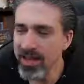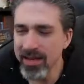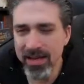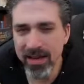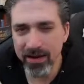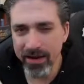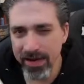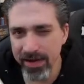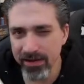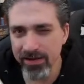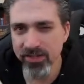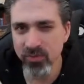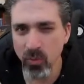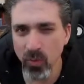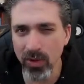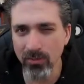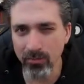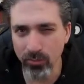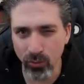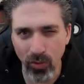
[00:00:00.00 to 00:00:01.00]
Now, here's
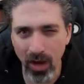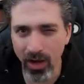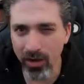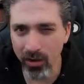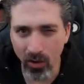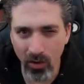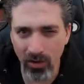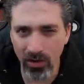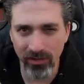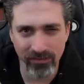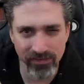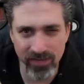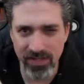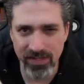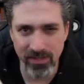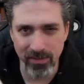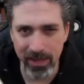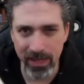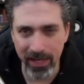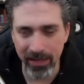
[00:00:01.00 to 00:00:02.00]
what brought all of
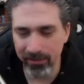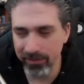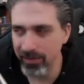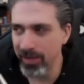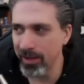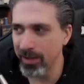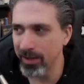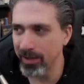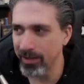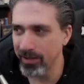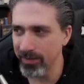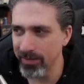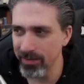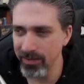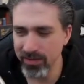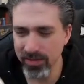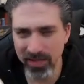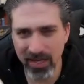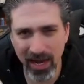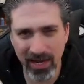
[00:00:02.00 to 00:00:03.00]
this about.
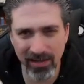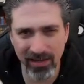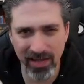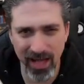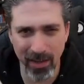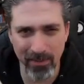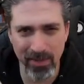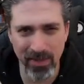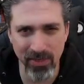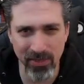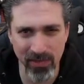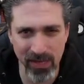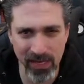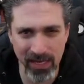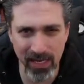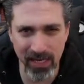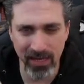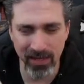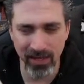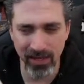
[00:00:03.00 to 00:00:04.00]
Kind of got me
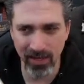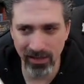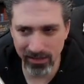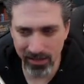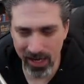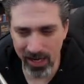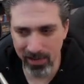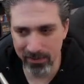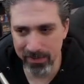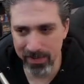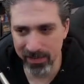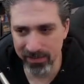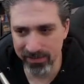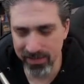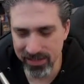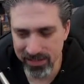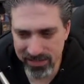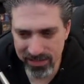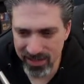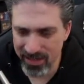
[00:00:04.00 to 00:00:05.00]
thinking a lot about
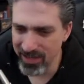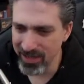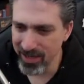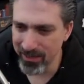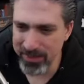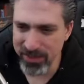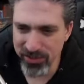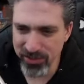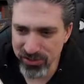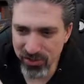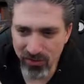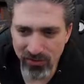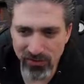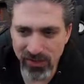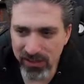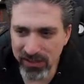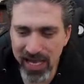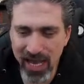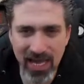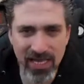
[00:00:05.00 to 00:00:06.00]
this. I mean, just over
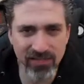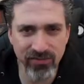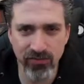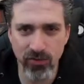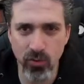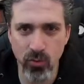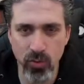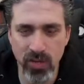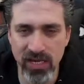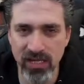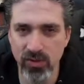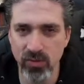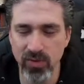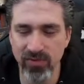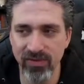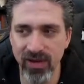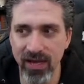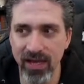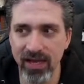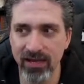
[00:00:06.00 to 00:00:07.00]
the last few weeks,
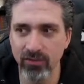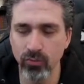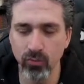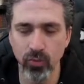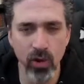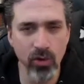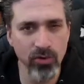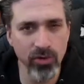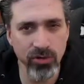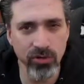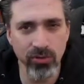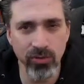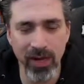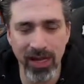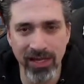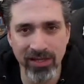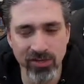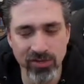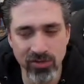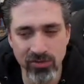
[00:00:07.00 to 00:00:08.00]
we've had Roku
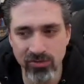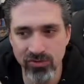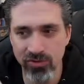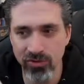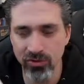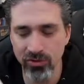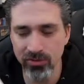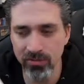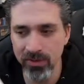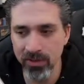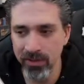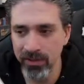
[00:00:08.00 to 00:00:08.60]
and YouTube,